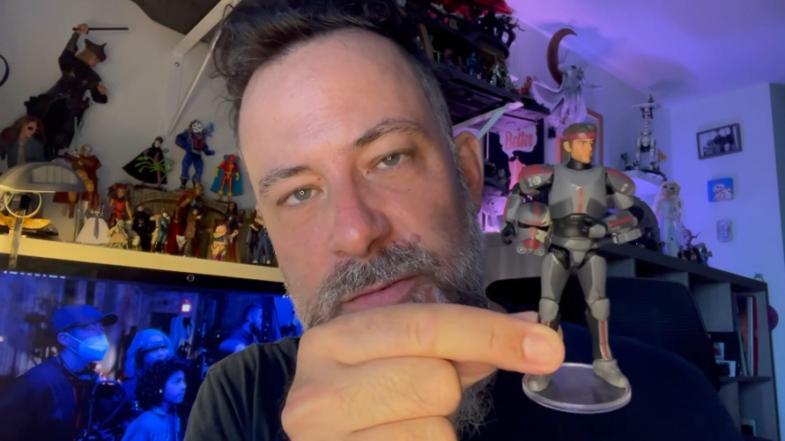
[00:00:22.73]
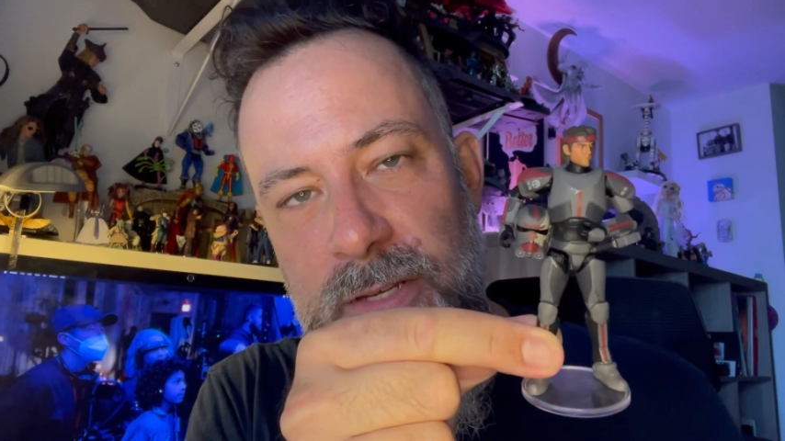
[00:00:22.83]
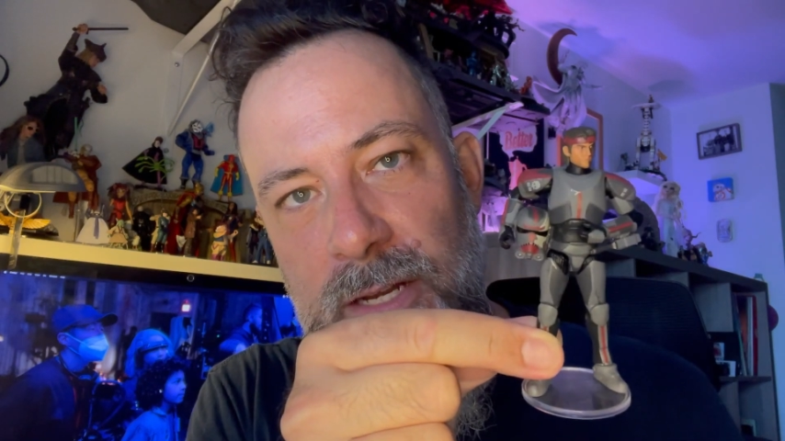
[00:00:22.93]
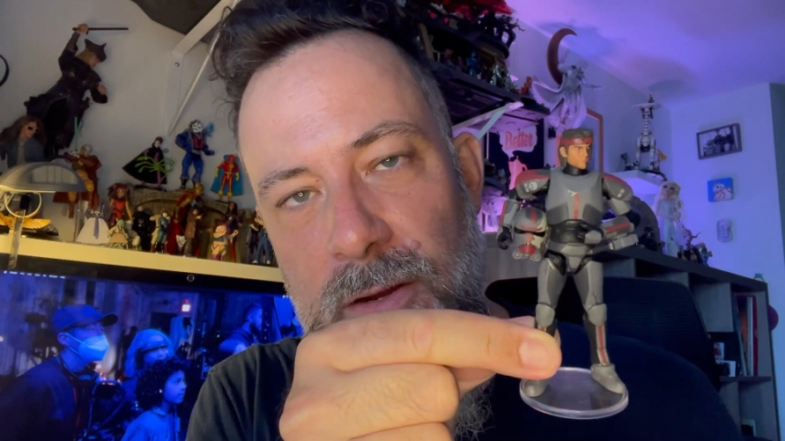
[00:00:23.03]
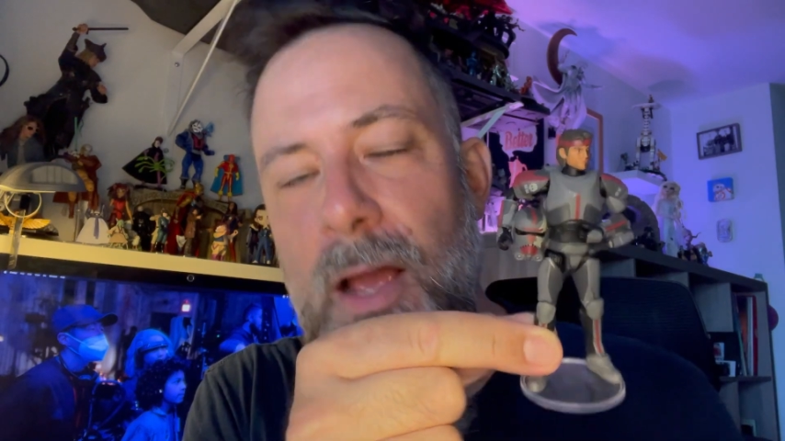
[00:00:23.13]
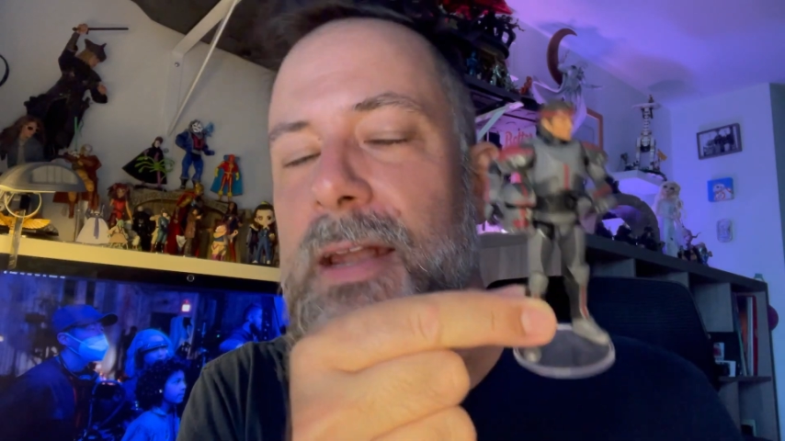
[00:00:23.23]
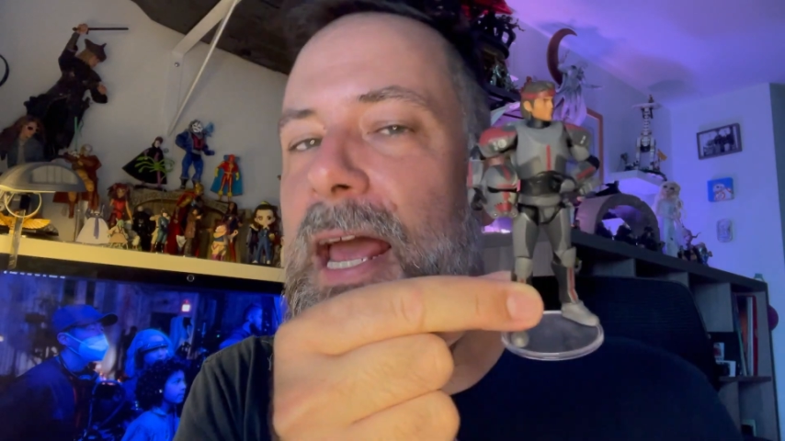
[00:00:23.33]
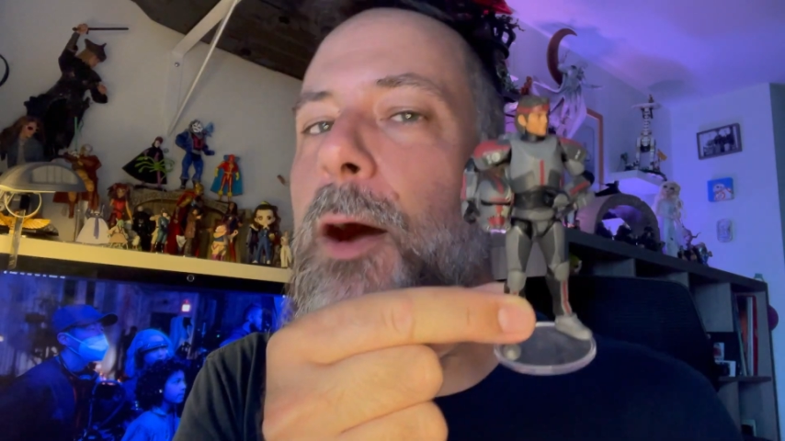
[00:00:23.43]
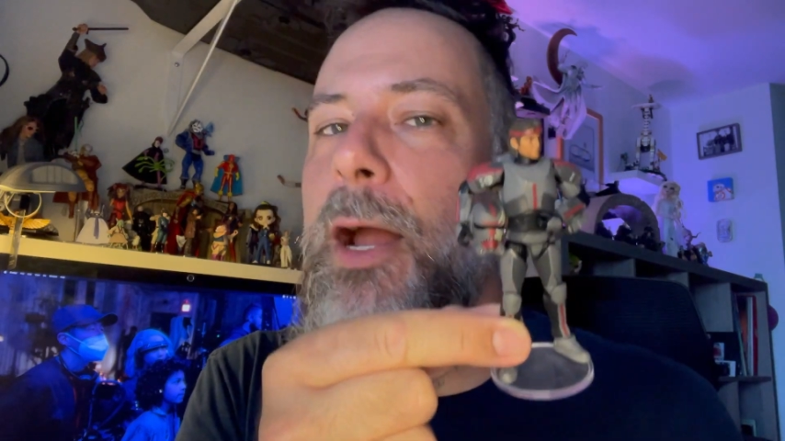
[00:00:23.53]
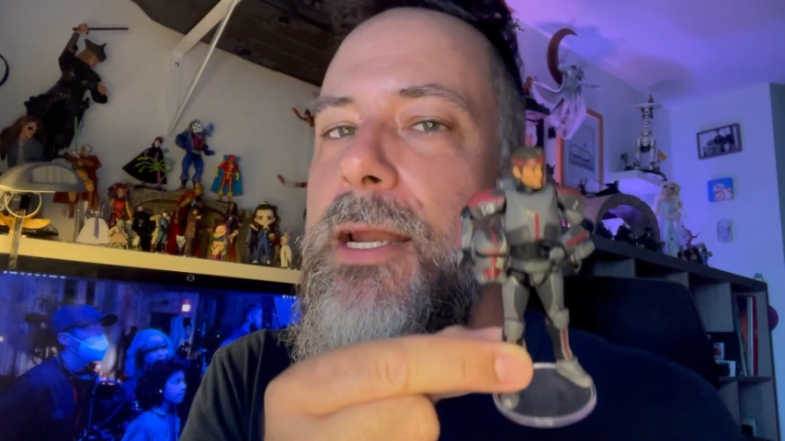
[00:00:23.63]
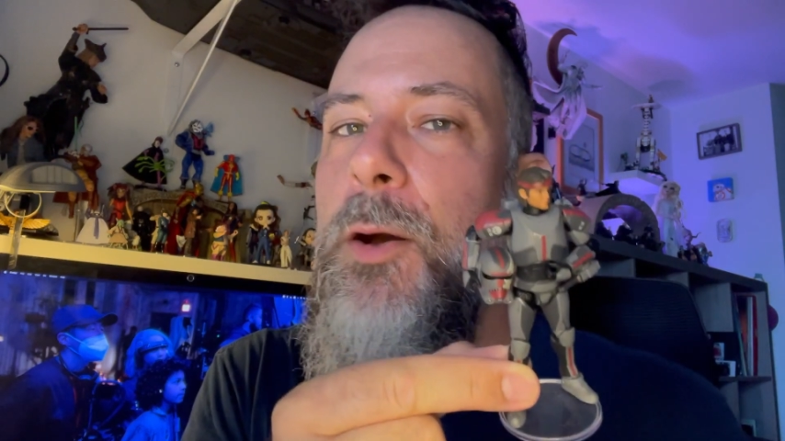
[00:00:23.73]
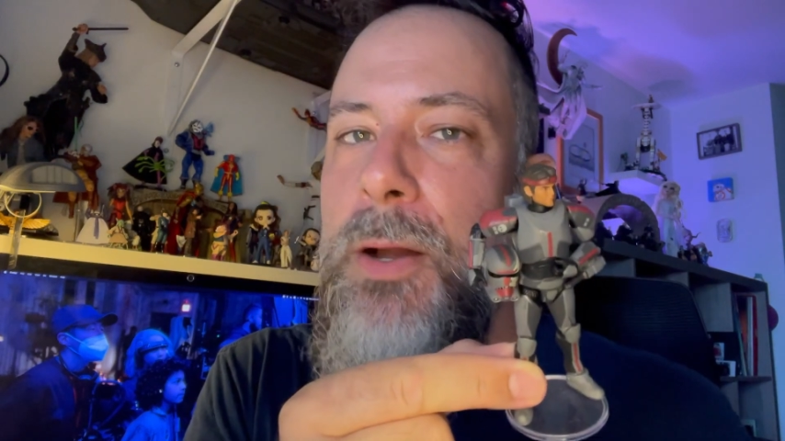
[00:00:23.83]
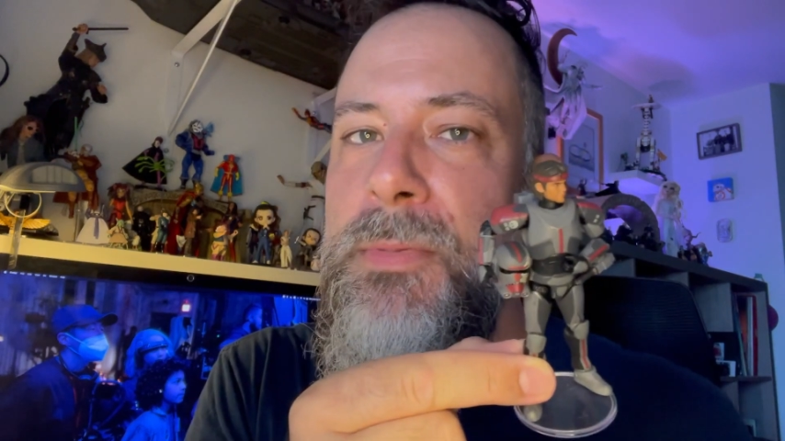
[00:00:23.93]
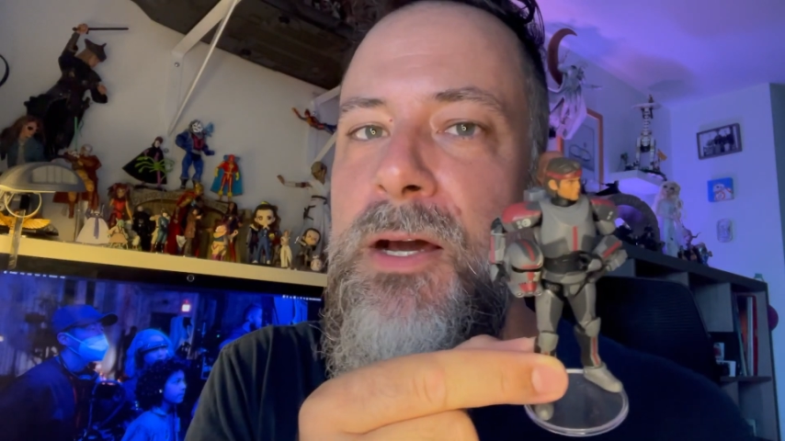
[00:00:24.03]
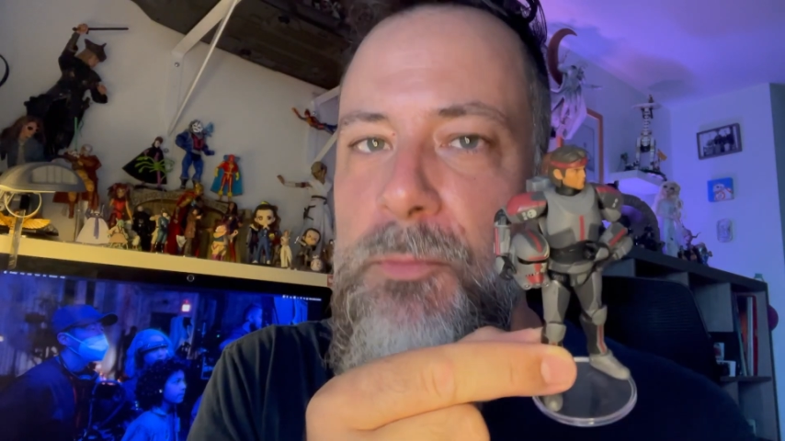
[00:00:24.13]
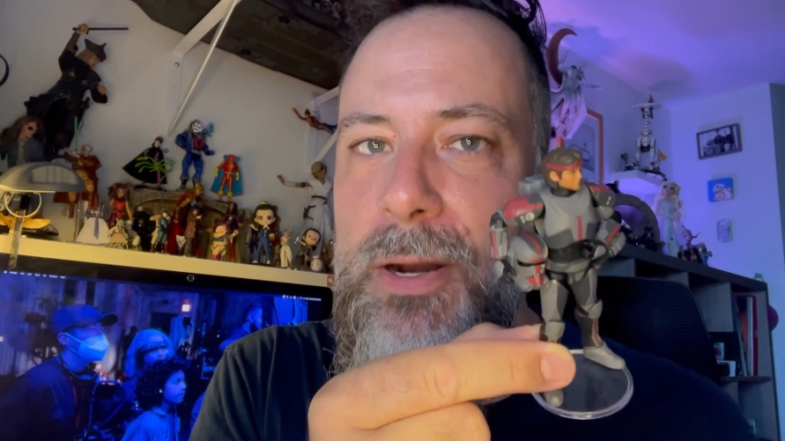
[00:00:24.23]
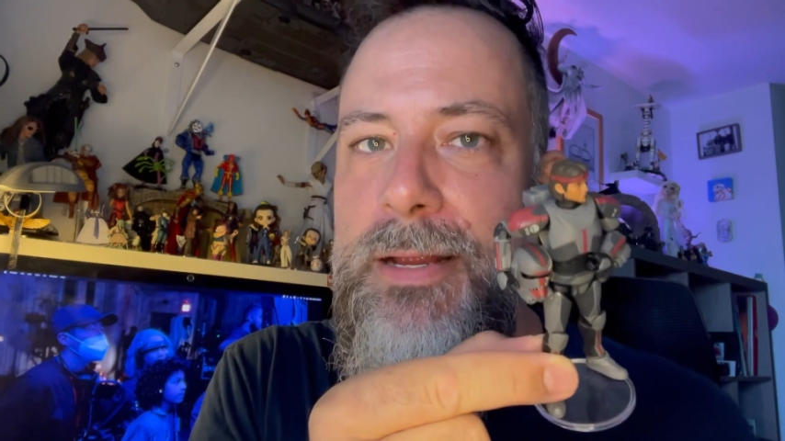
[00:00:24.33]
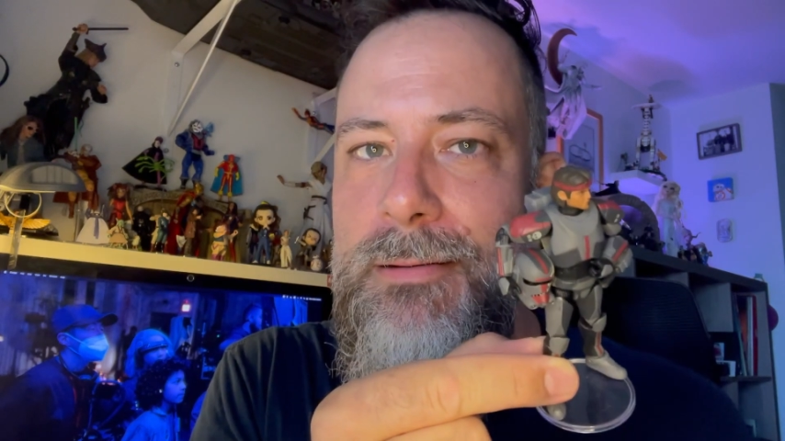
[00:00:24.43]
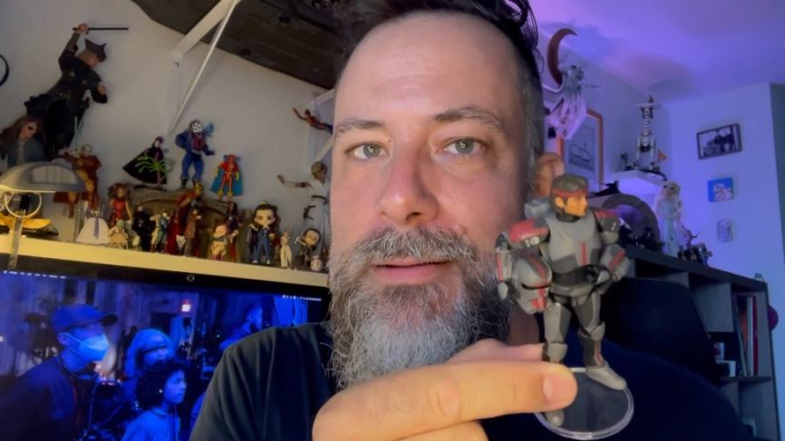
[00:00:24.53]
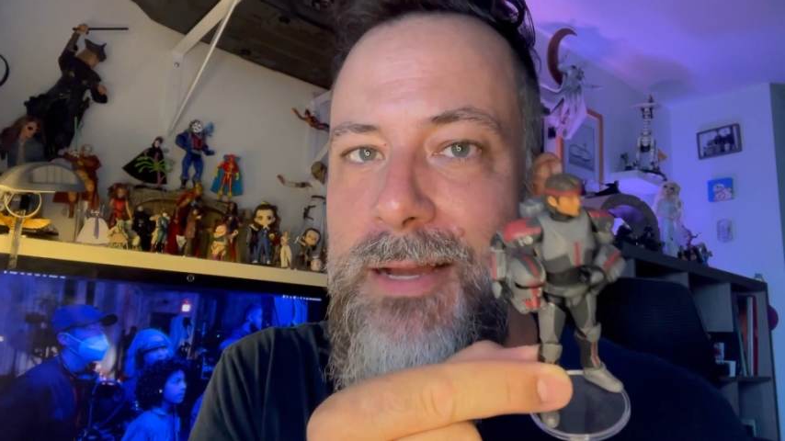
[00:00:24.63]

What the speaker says: figure. Now, I know I'm not right.